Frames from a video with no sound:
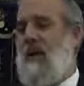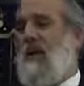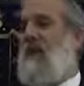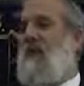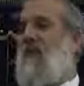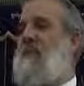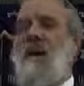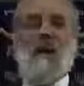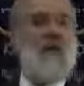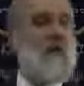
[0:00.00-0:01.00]
Oh,
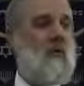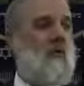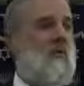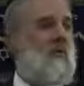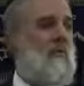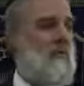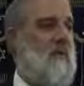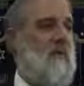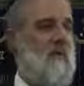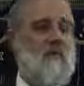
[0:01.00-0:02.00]
Rabbi, how are you?
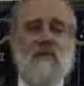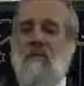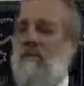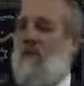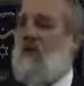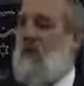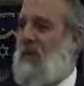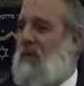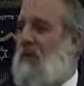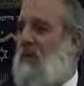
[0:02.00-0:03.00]
You know, what
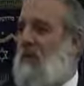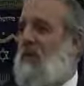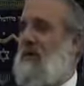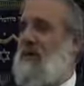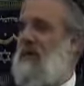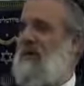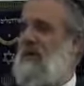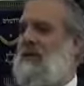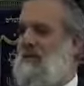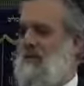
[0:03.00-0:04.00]
brings you here? He
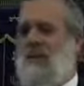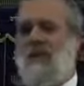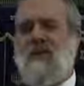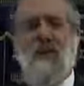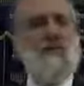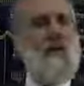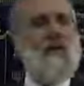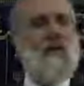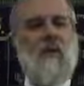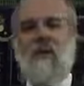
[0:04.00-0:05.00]
says, Please come
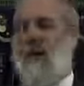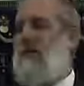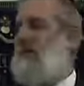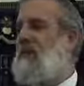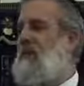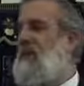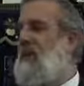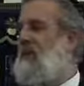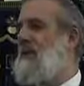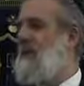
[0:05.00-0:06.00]
out and I, I need to
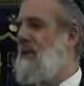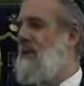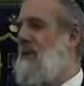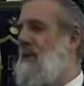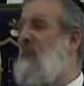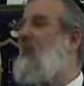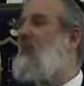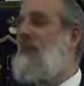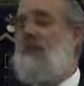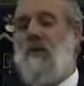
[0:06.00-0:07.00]
discuss something with you
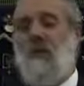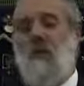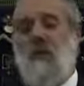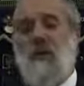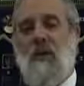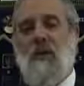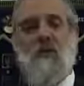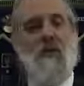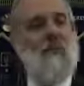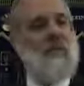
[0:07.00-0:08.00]
urgent.
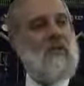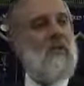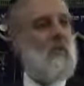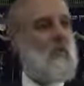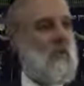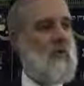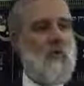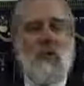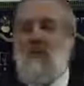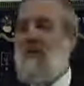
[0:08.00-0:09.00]
Rabbi, it's cold. Why don't
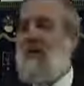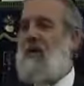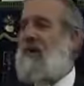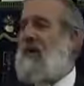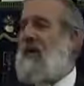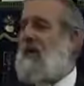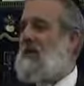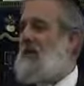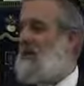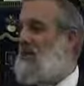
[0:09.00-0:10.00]
you come inside?
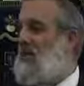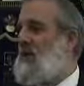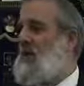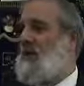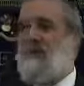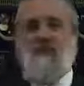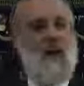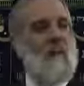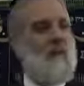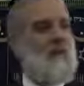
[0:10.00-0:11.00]
It's cozy. The
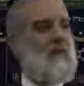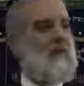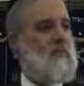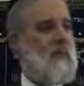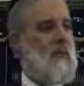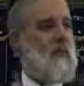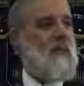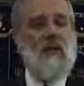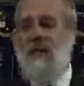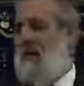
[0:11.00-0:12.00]
fireplace is burning.
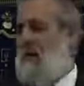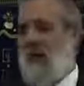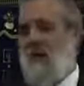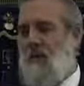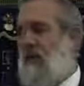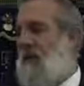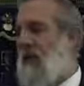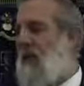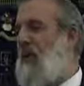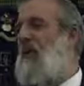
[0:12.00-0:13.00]
No, no, no. I want, you,
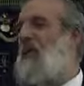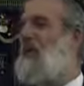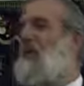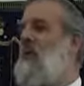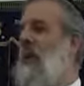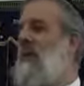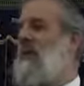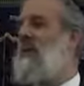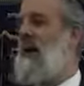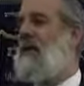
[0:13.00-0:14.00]
I want to talk to you
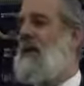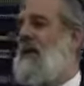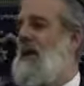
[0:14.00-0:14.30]
outside.